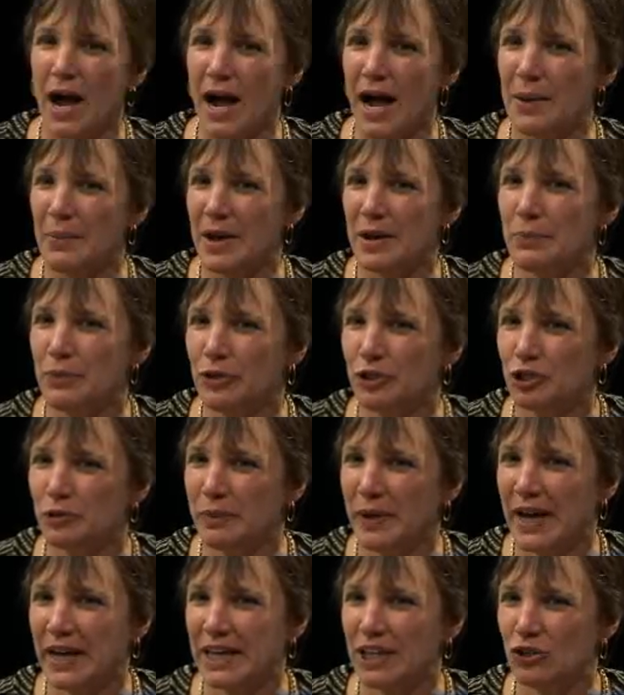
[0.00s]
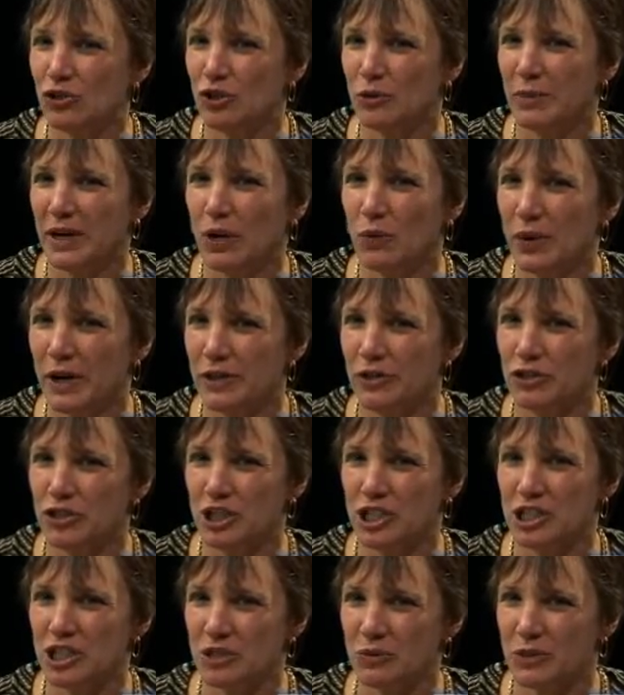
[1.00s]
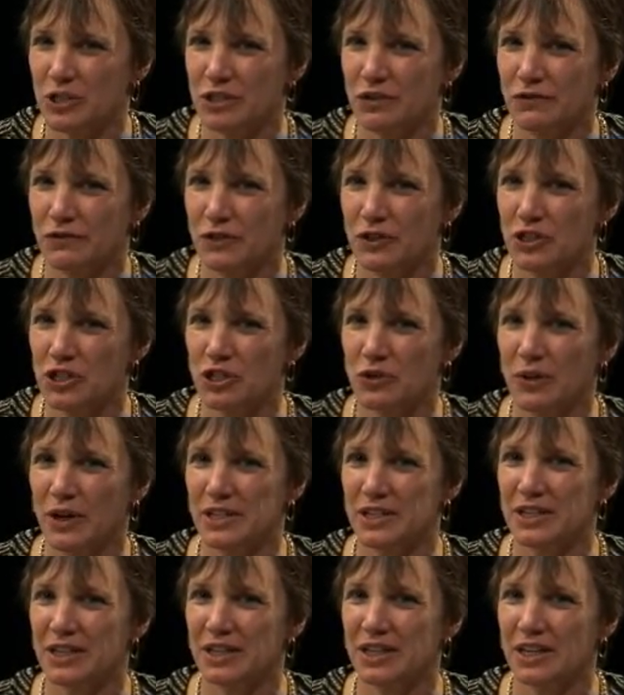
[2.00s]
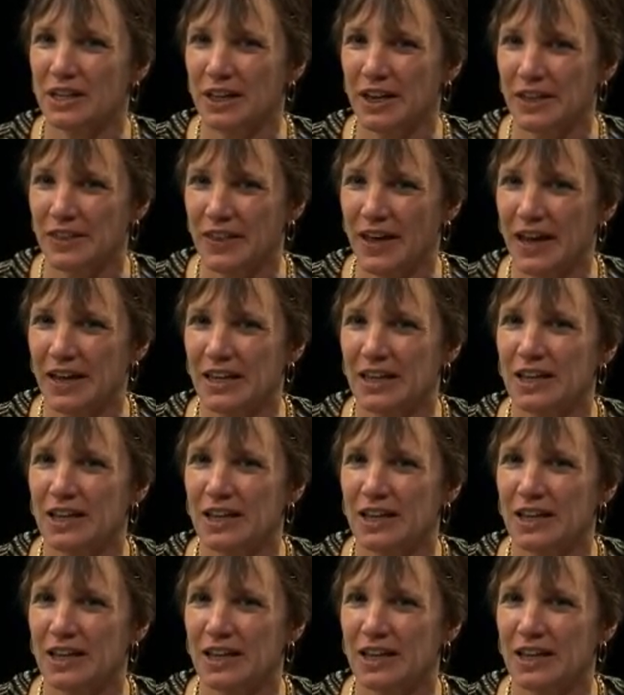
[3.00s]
I might push back at you about whether Jesus was the first to articulate that,